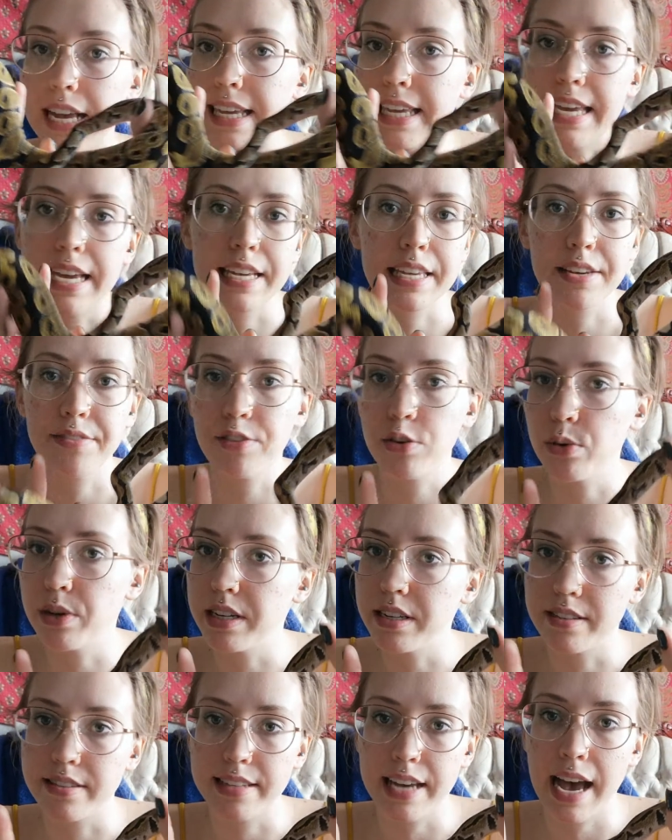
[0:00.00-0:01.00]
can't give you an
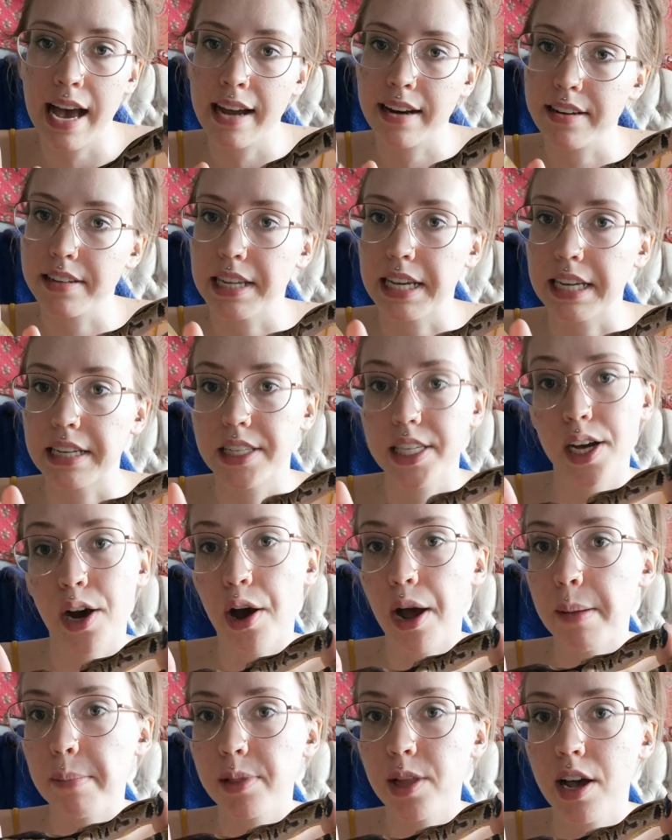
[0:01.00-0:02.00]
exact
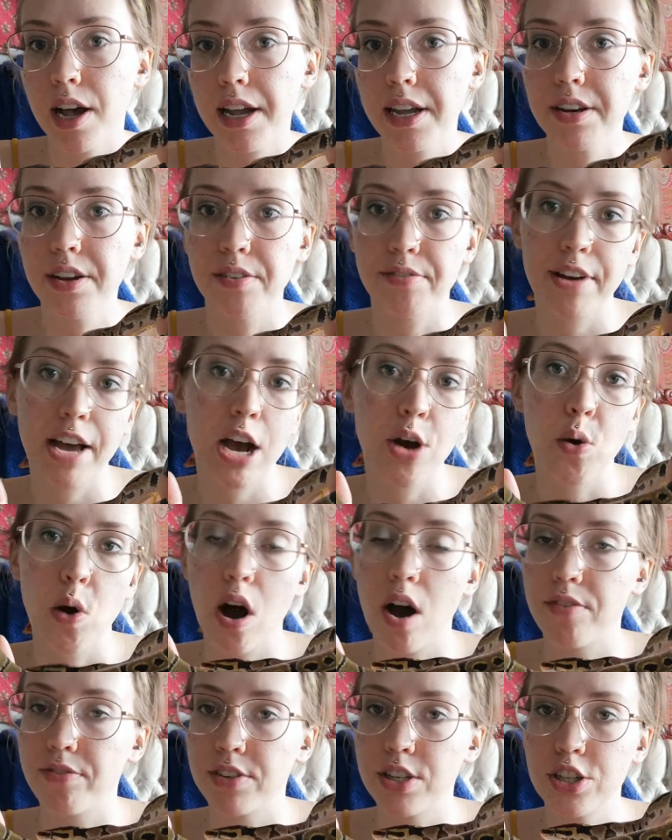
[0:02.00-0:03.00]
timeline of how
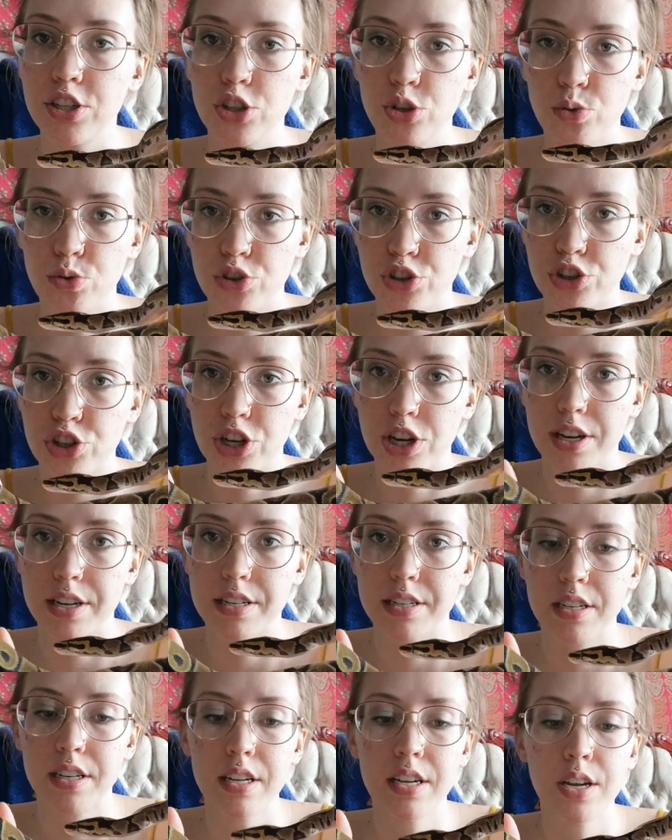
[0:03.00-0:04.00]
often you
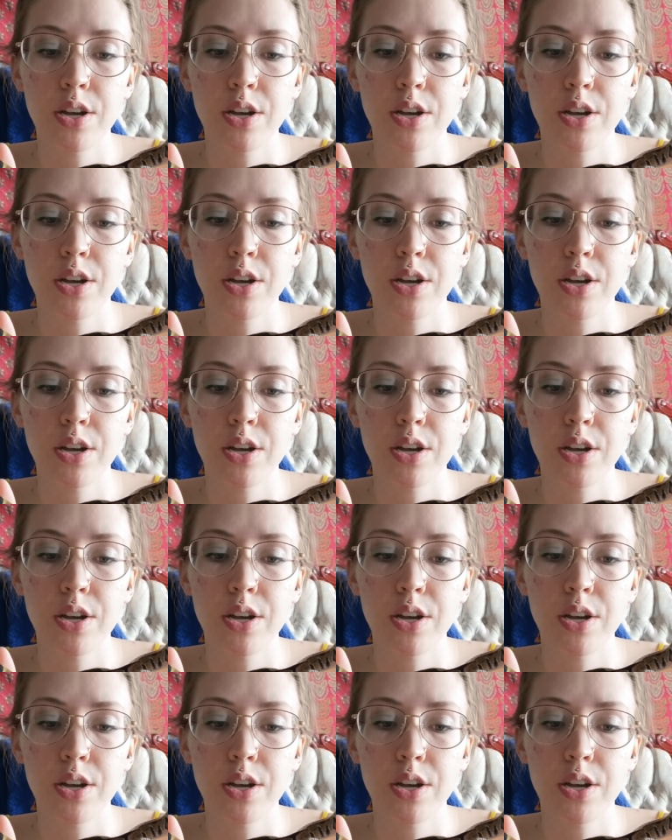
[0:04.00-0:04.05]
should